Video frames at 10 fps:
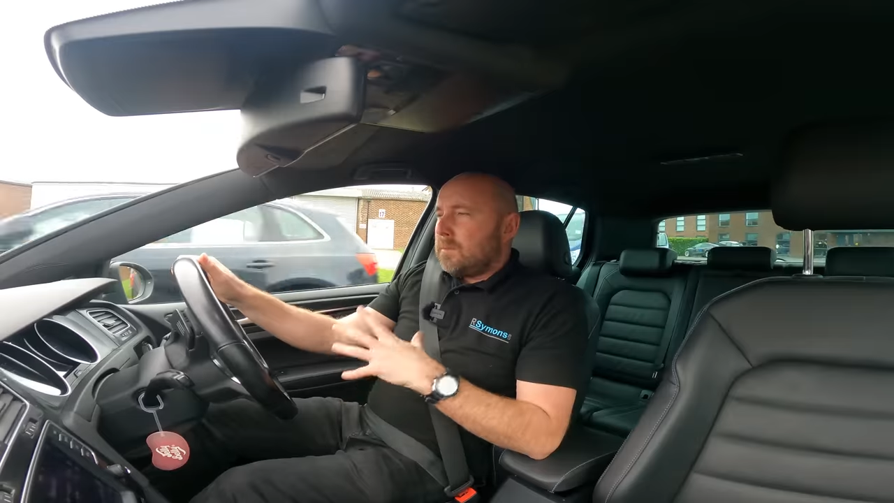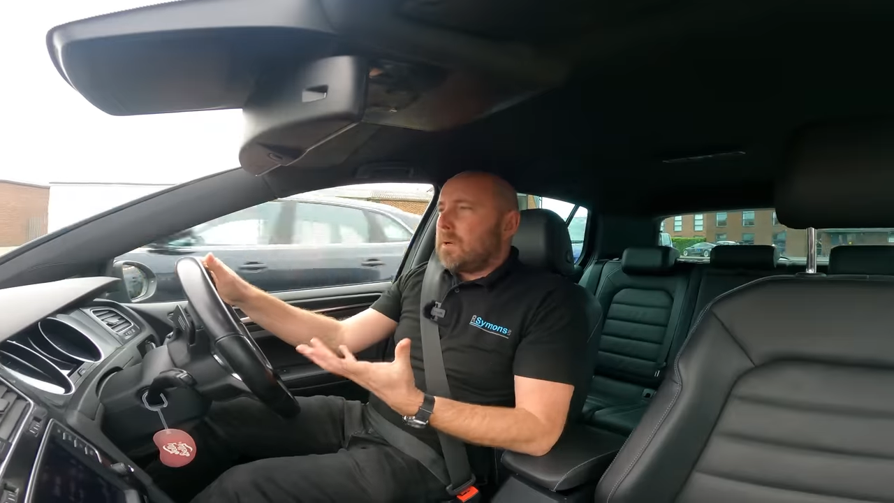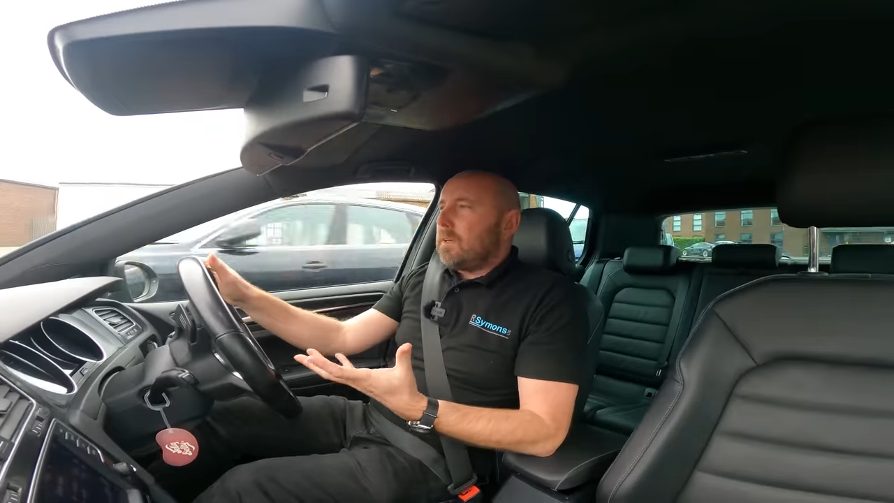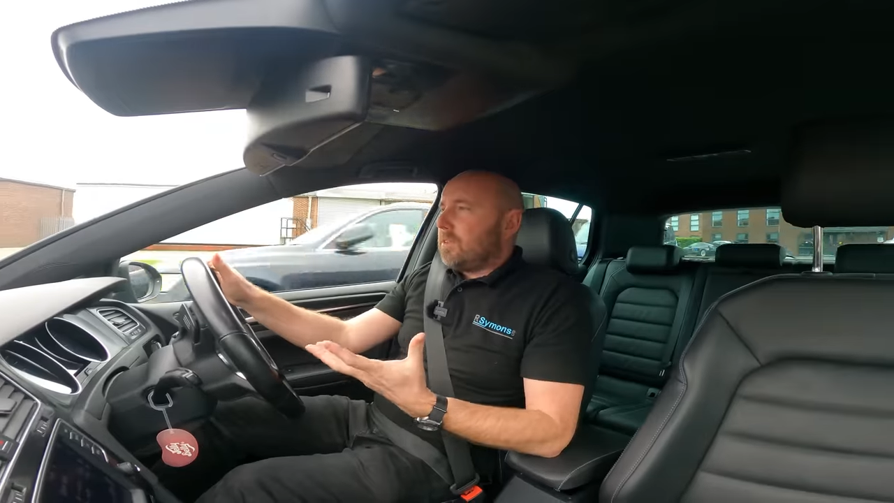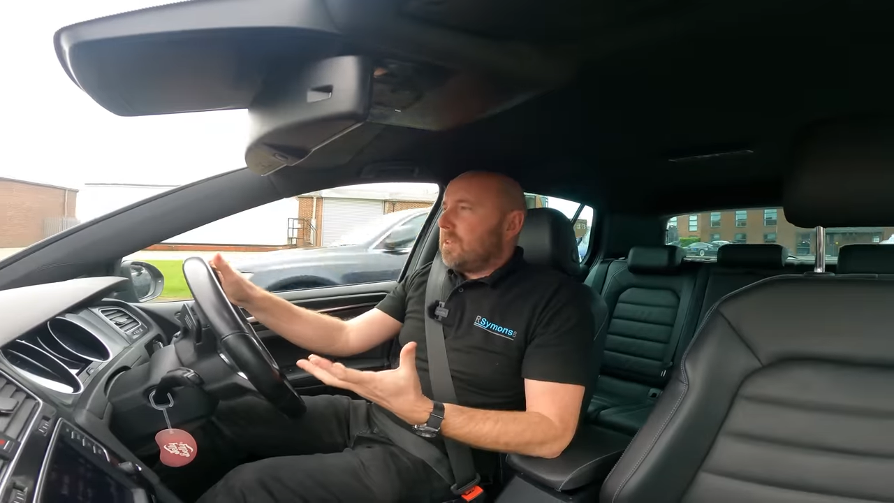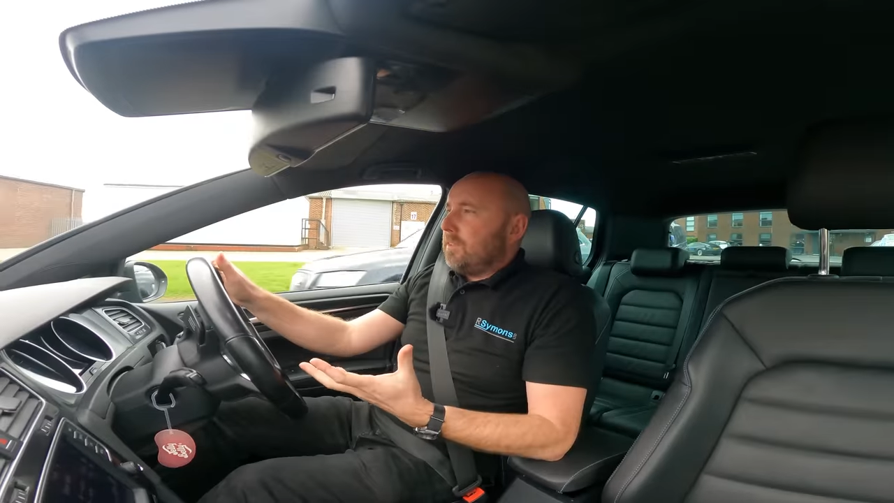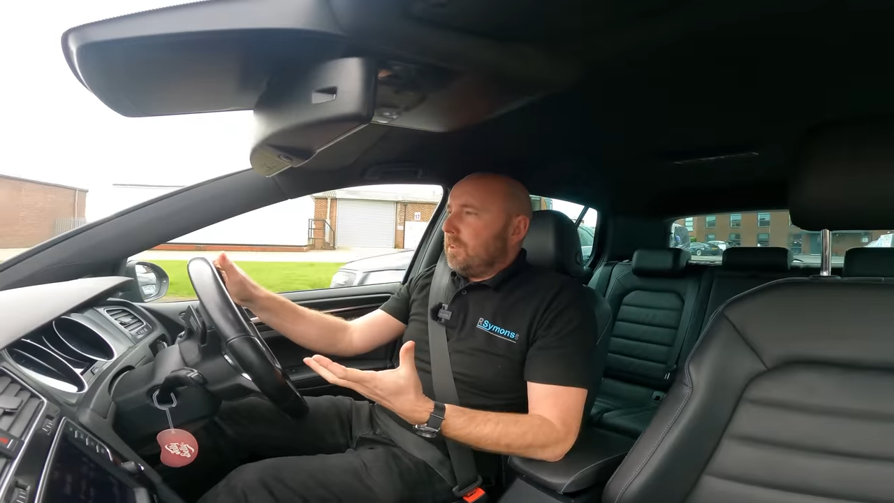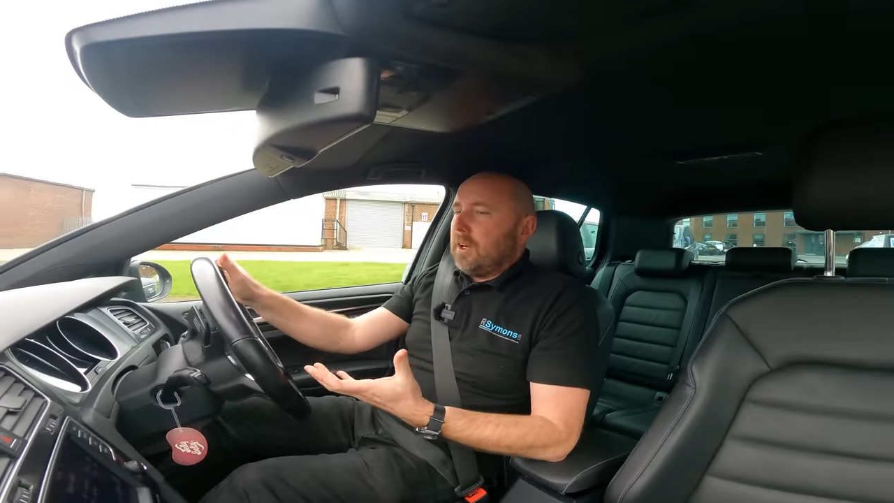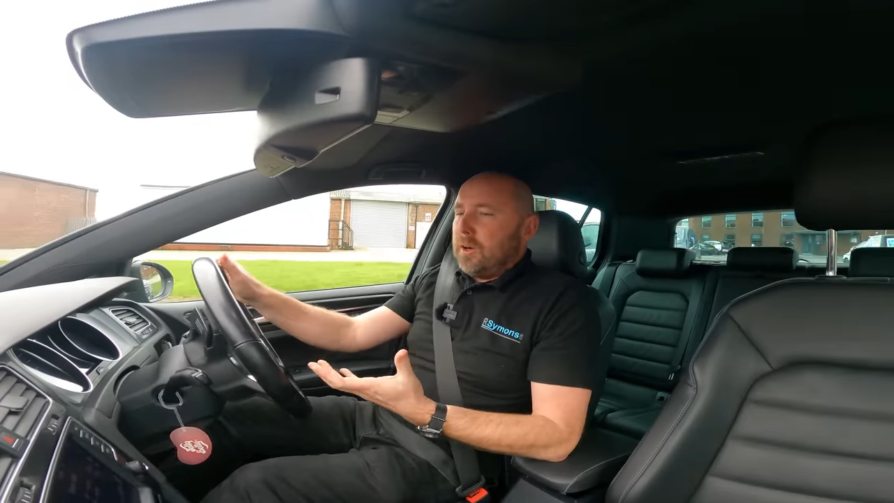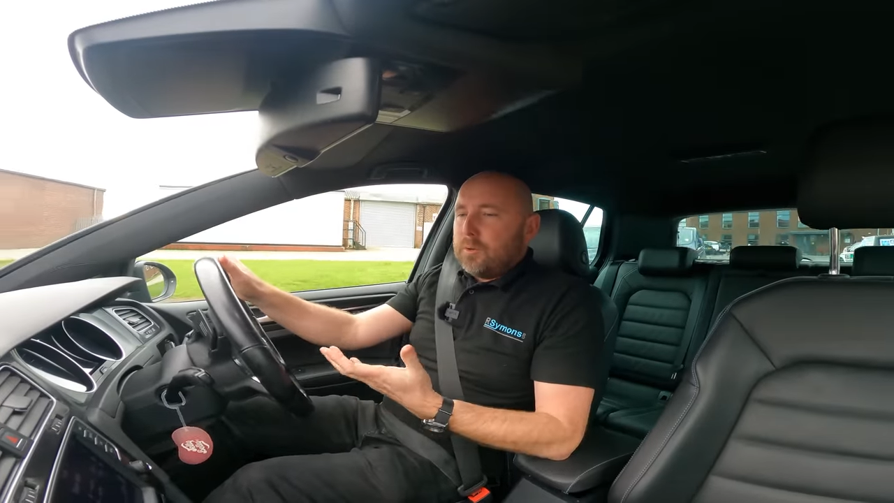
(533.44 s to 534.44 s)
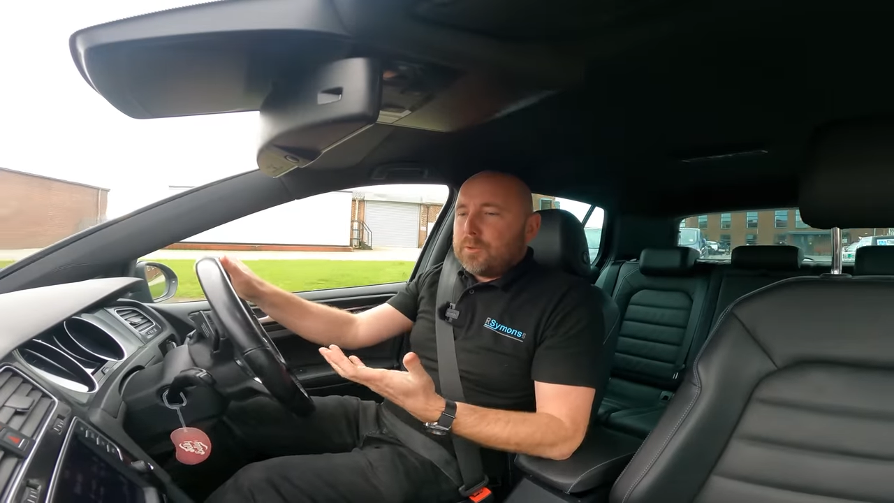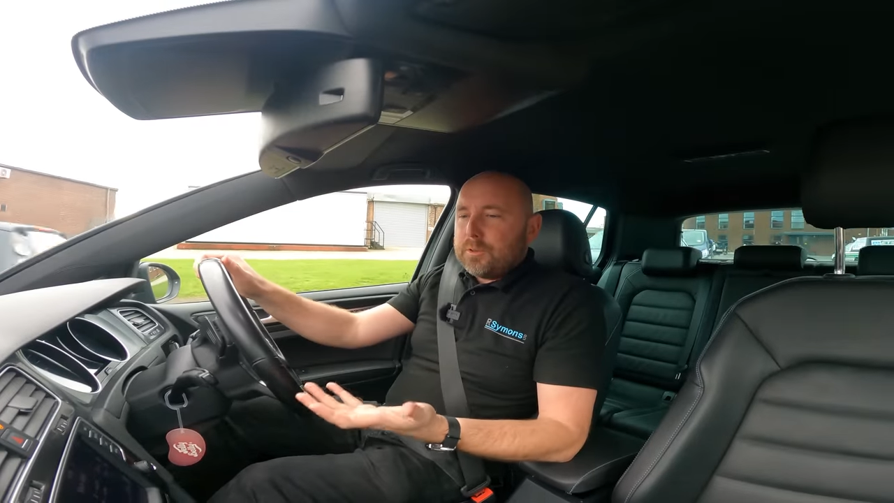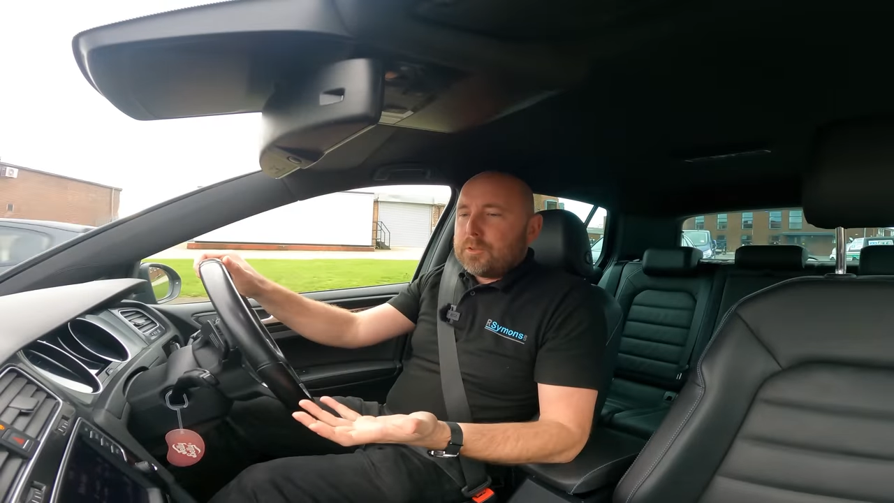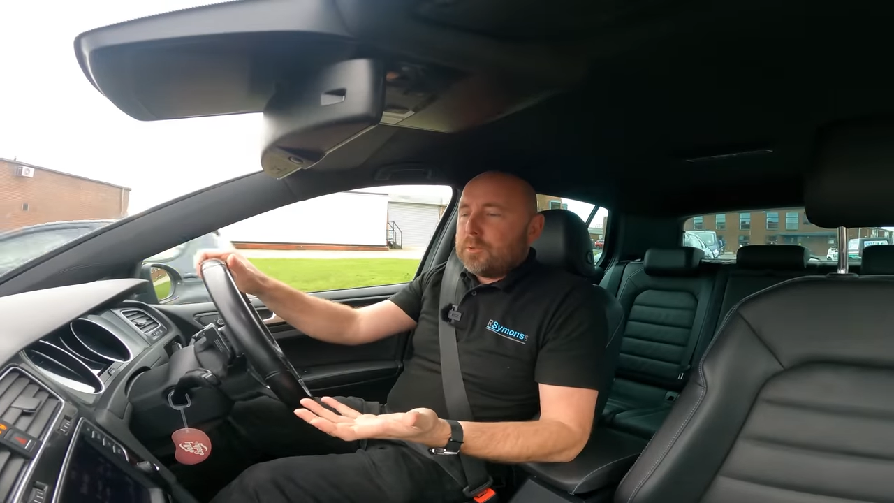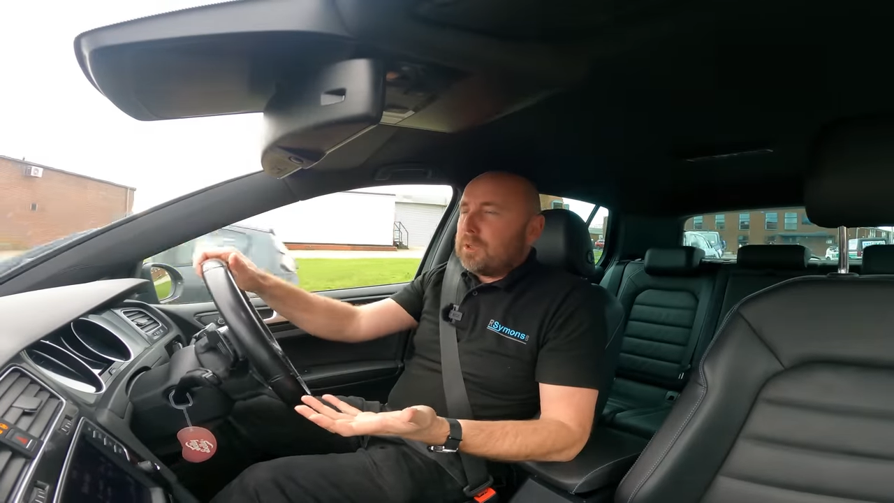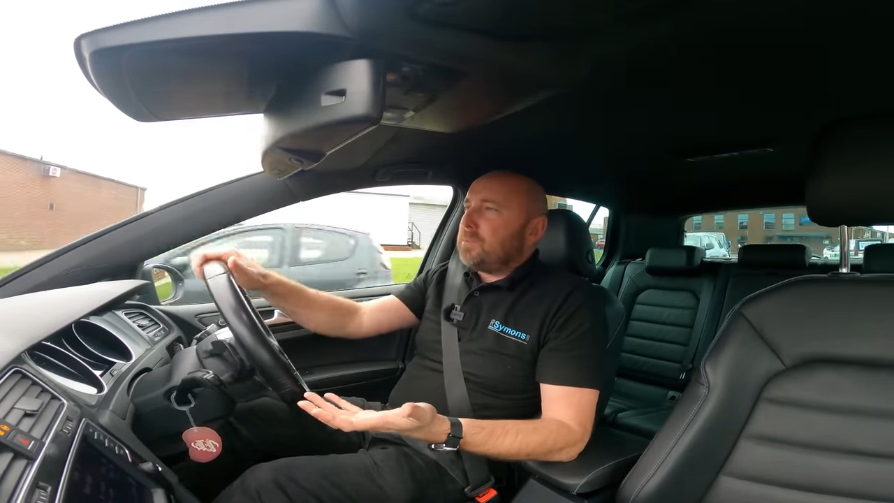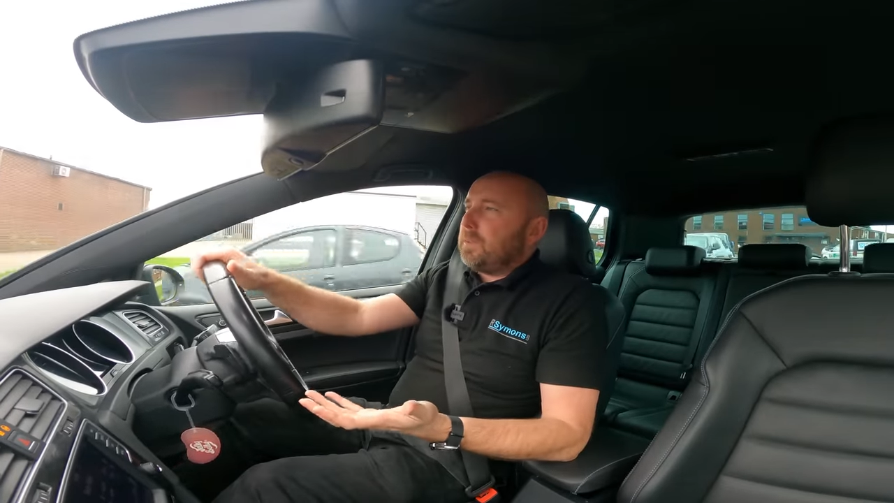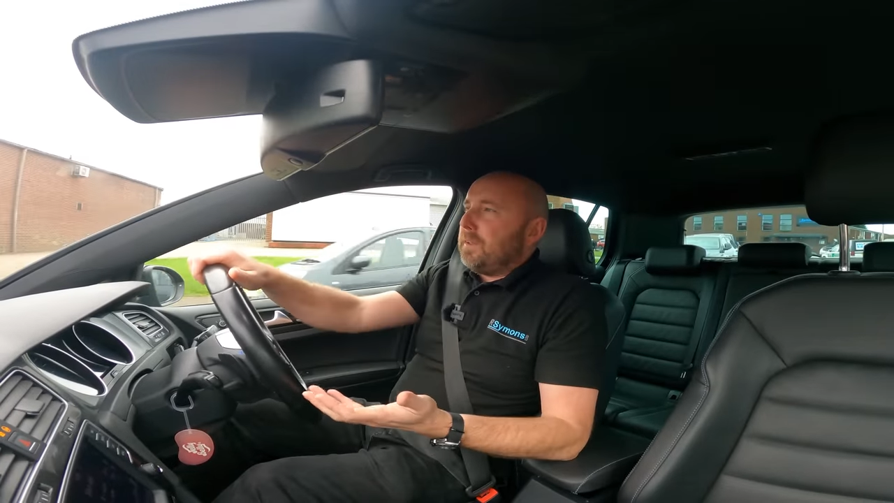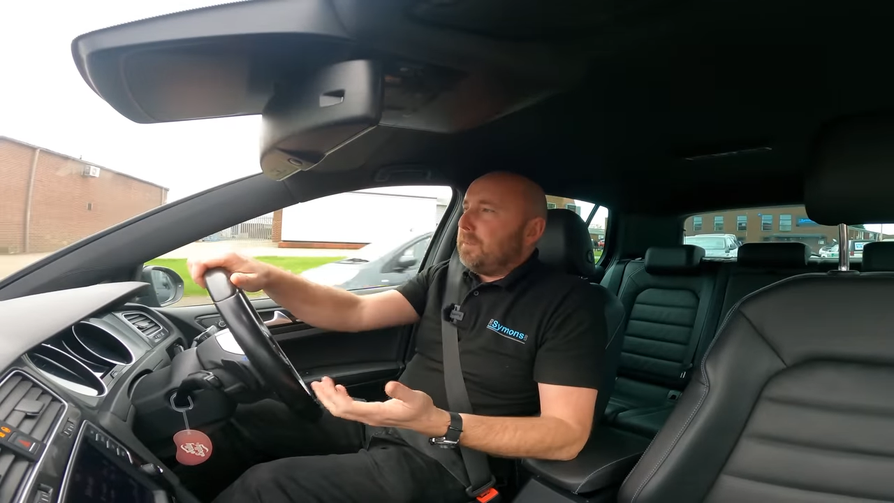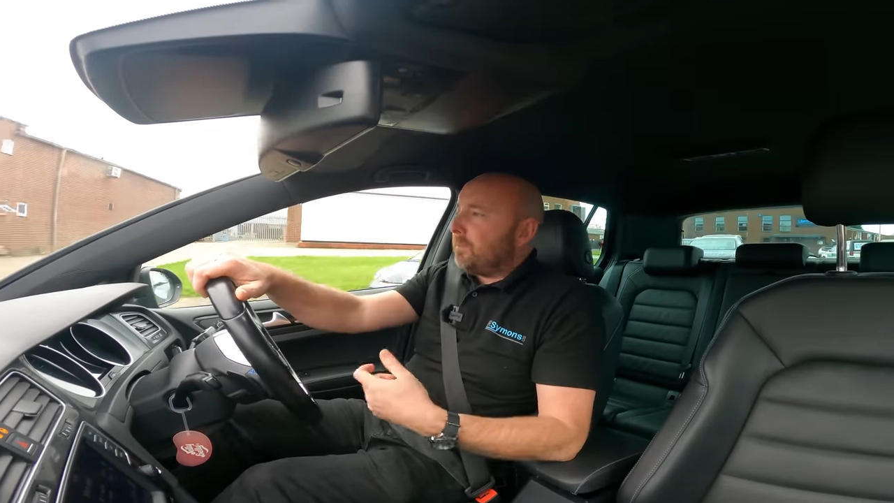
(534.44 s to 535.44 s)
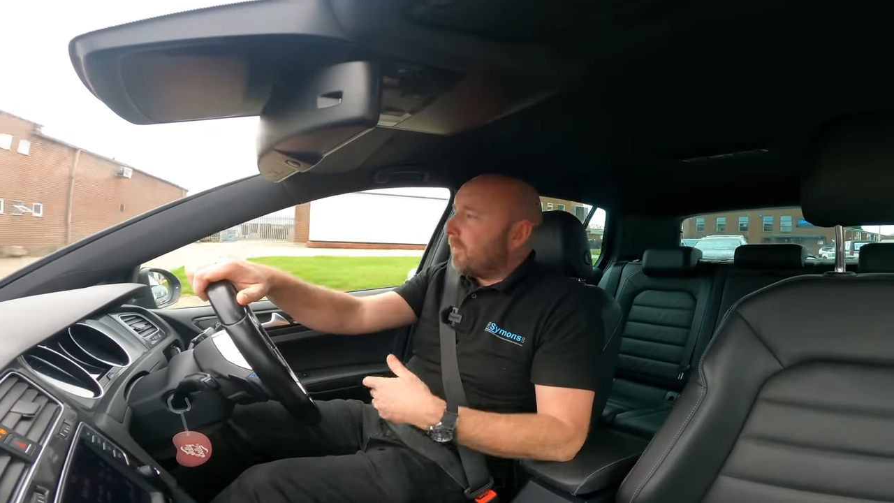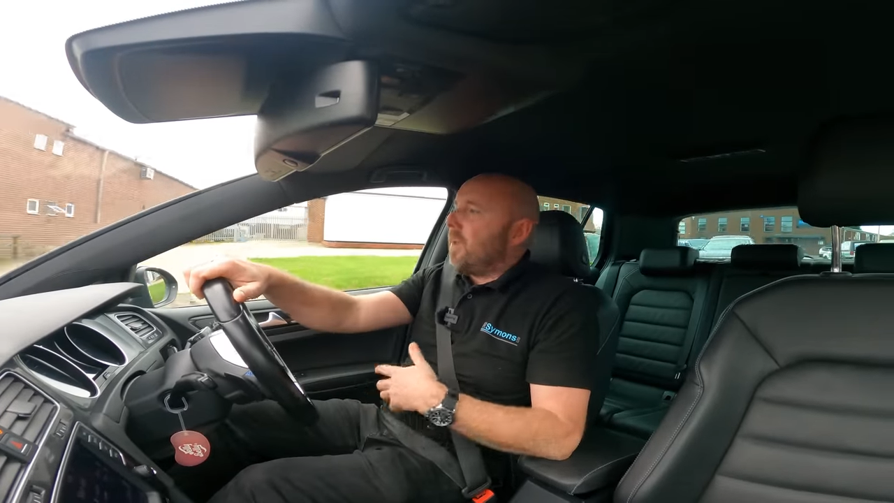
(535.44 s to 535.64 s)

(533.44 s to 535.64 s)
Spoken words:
The Mark 7 Golf has always been